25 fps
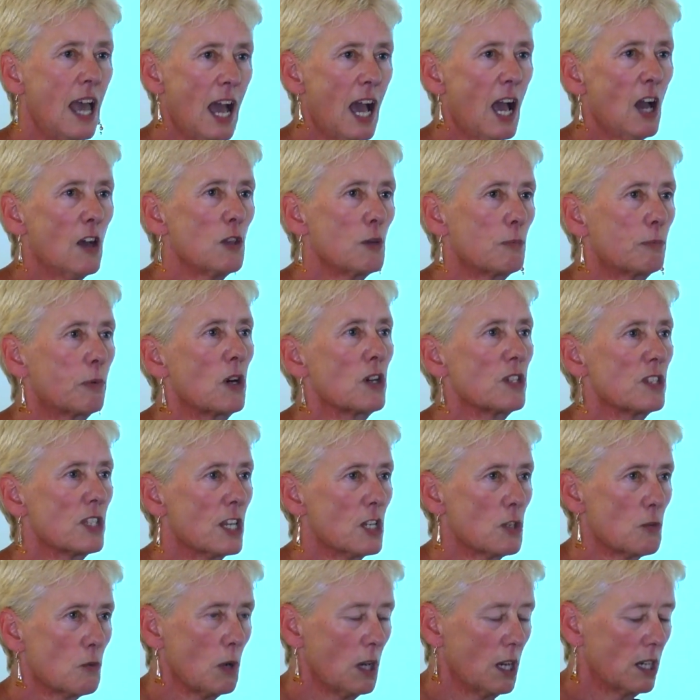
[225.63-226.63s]
how the
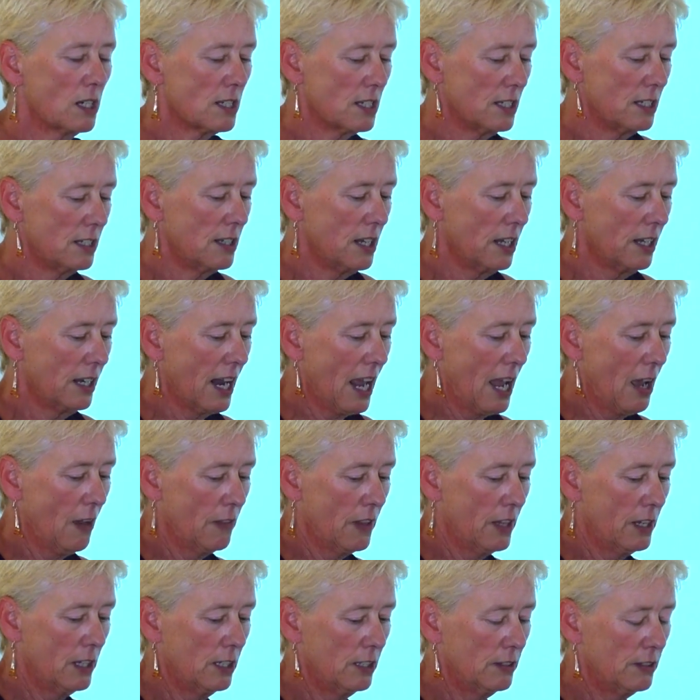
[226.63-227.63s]
process worked and how
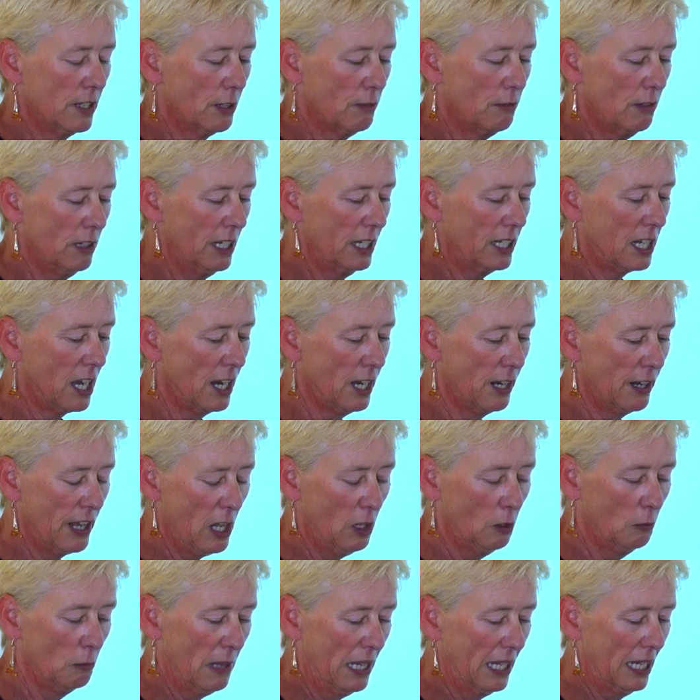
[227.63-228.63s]
they really kind of
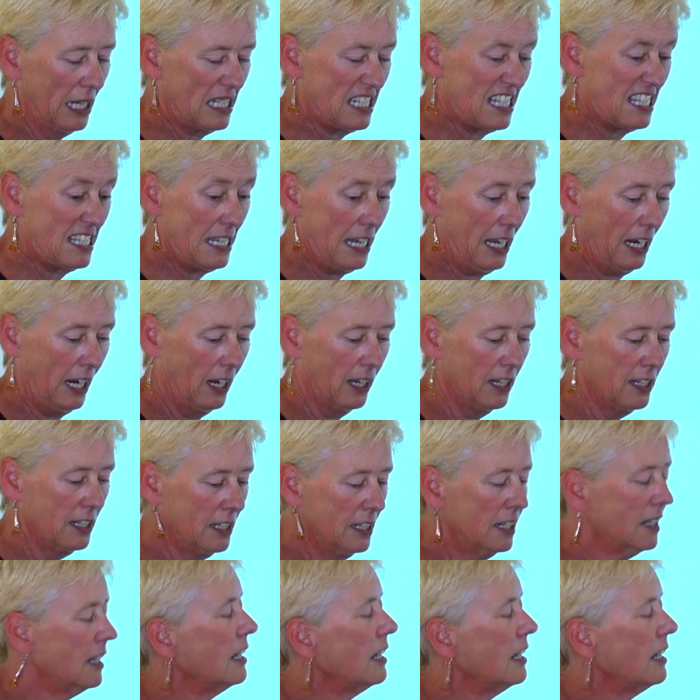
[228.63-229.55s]
help make it sing.